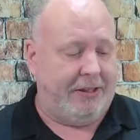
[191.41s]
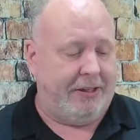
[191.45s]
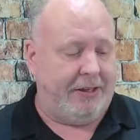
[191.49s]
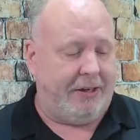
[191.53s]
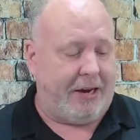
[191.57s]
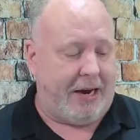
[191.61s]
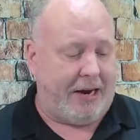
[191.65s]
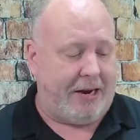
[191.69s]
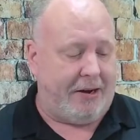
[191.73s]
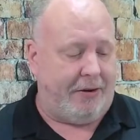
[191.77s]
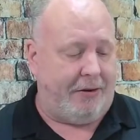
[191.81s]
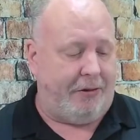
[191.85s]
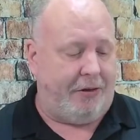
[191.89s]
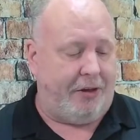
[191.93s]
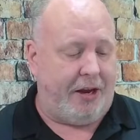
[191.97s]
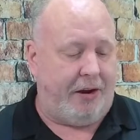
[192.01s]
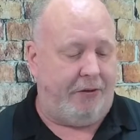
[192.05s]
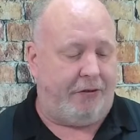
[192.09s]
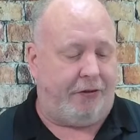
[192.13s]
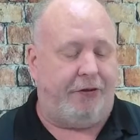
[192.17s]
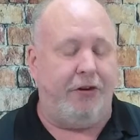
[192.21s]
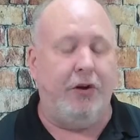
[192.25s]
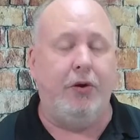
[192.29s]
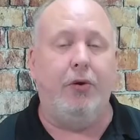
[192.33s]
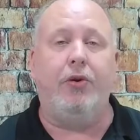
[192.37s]
Now, the
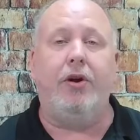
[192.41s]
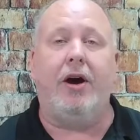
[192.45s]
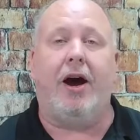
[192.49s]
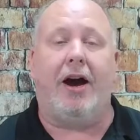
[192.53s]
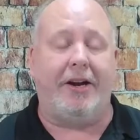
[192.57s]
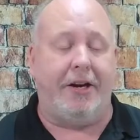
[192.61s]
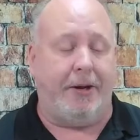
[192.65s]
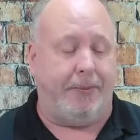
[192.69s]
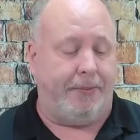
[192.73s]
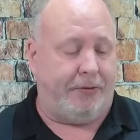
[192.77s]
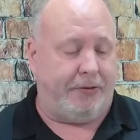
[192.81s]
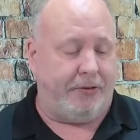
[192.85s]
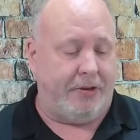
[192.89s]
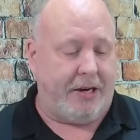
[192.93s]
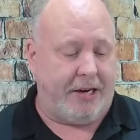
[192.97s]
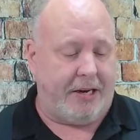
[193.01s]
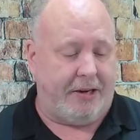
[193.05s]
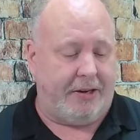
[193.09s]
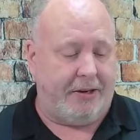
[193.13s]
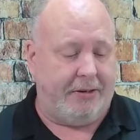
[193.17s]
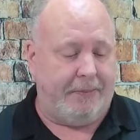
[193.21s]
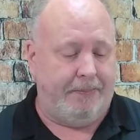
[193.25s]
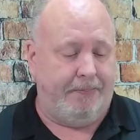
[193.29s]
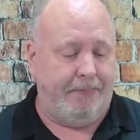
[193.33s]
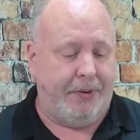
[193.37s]
food items
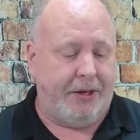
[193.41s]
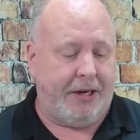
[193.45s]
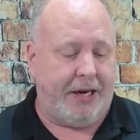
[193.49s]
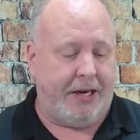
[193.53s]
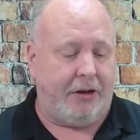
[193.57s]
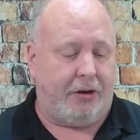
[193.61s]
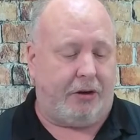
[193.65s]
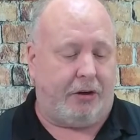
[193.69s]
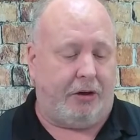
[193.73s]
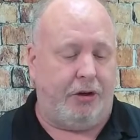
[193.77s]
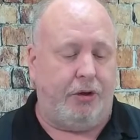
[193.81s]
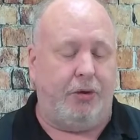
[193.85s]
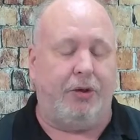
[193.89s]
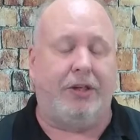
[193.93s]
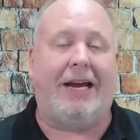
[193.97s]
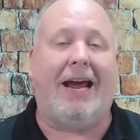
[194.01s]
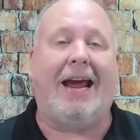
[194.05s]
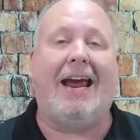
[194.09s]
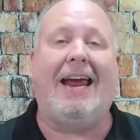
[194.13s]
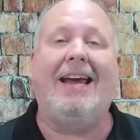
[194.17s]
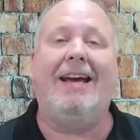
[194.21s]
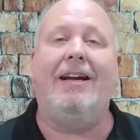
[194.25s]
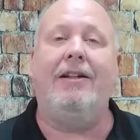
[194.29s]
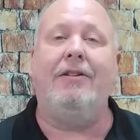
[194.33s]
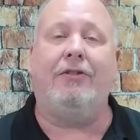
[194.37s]
needed include
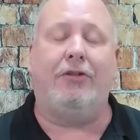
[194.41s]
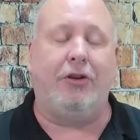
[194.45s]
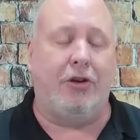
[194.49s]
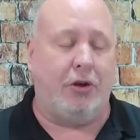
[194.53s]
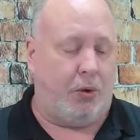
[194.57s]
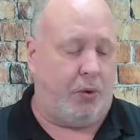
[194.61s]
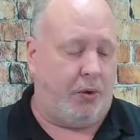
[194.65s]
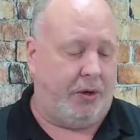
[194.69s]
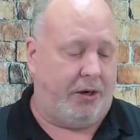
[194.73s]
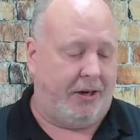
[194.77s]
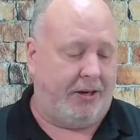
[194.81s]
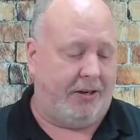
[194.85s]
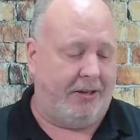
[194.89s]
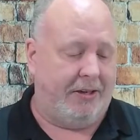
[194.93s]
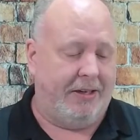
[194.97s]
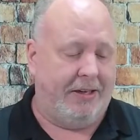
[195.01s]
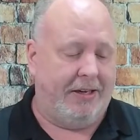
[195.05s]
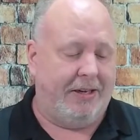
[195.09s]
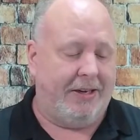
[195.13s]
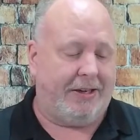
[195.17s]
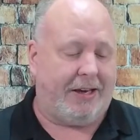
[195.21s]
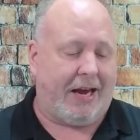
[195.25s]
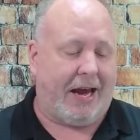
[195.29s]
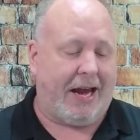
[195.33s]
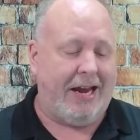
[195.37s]
canned tuna,
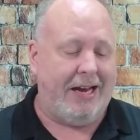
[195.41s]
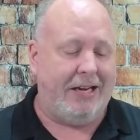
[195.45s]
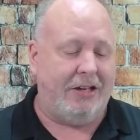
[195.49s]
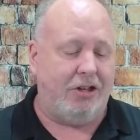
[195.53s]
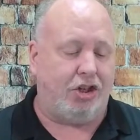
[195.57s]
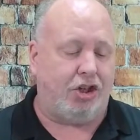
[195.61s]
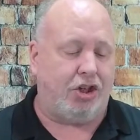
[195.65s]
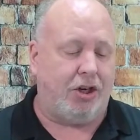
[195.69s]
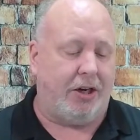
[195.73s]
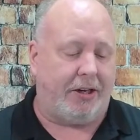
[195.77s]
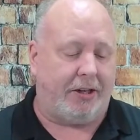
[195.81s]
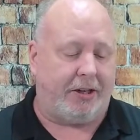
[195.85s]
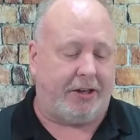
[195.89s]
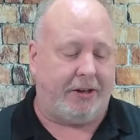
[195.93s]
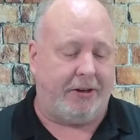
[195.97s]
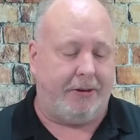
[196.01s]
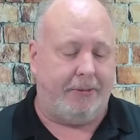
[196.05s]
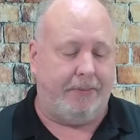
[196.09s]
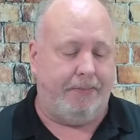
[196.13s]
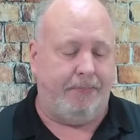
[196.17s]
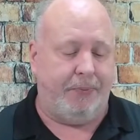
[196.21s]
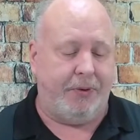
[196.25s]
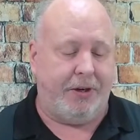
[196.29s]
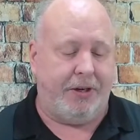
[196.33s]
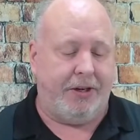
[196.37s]
canned
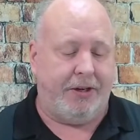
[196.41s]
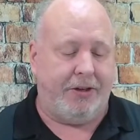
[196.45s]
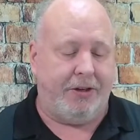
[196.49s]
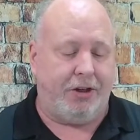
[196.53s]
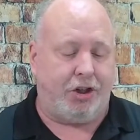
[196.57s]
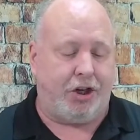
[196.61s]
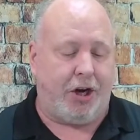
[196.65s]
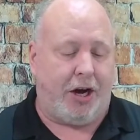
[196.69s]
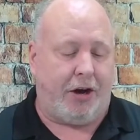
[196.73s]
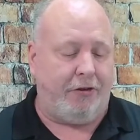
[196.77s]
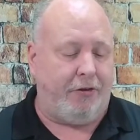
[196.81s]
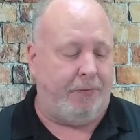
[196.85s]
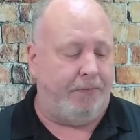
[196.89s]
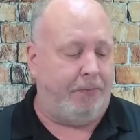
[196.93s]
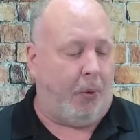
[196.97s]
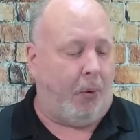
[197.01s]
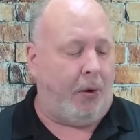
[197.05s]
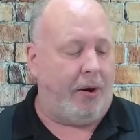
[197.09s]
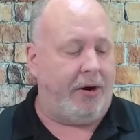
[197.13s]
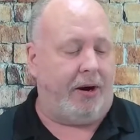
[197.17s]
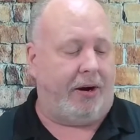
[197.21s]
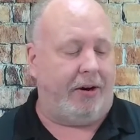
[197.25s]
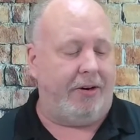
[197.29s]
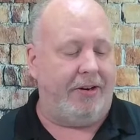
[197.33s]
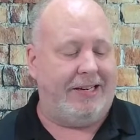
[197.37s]
chicken, Chef
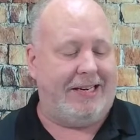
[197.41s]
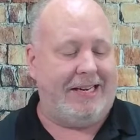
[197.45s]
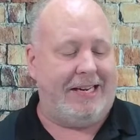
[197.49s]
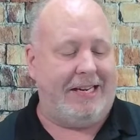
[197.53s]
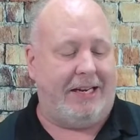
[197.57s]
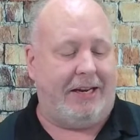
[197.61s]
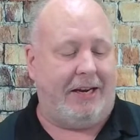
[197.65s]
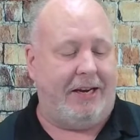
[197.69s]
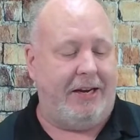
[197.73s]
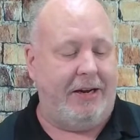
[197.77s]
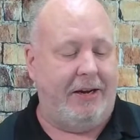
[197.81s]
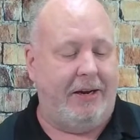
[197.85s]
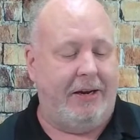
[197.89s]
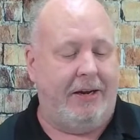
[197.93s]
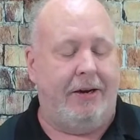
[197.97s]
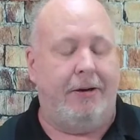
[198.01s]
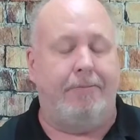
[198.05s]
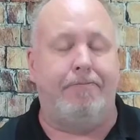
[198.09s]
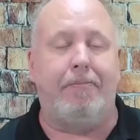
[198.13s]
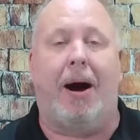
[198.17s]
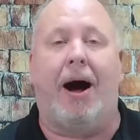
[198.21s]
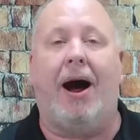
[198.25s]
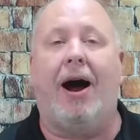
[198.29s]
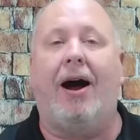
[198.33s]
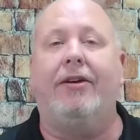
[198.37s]
Boyardee,
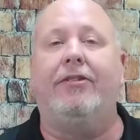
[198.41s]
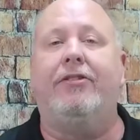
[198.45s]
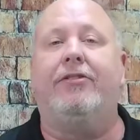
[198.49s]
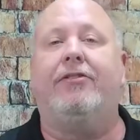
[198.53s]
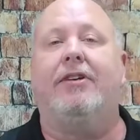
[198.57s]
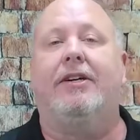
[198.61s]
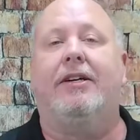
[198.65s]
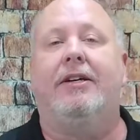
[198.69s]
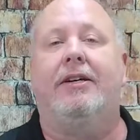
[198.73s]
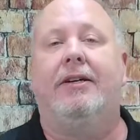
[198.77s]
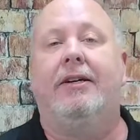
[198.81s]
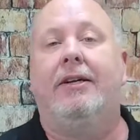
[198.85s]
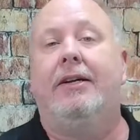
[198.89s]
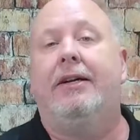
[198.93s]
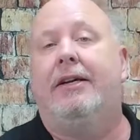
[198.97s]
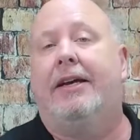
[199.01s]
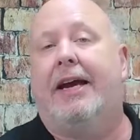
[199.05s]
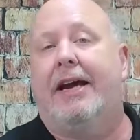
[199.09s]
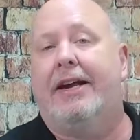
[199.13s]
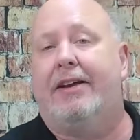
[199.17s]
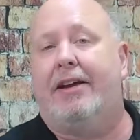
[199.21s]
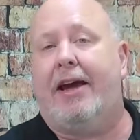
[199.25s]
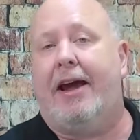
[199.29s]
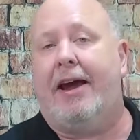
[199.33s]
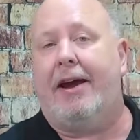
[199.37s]
pasta,
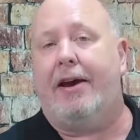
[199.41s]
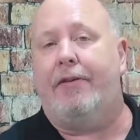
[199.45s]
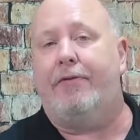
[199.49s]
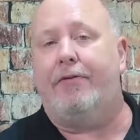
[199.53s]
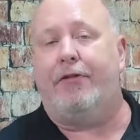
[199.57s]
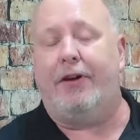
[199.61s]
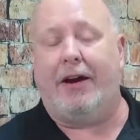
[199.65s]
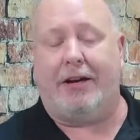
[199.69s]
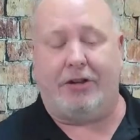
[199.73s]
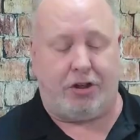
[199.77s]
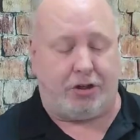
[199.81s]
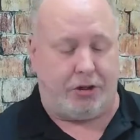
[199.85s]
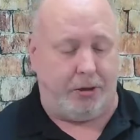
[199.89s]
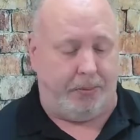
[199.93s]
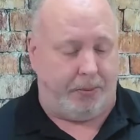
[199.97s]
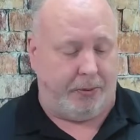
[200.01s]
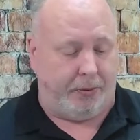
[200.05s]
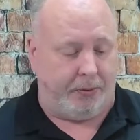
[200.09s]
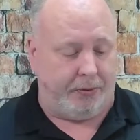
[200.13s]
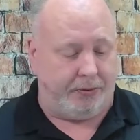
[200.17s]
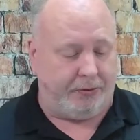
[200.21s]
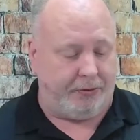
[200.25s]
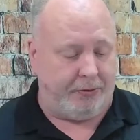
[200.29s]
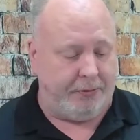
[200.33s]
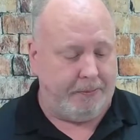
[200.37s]
and canned
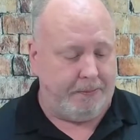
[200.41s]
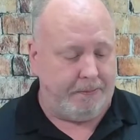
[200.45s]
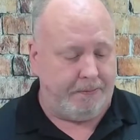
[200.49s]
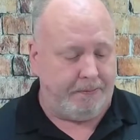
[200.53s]
vegetables.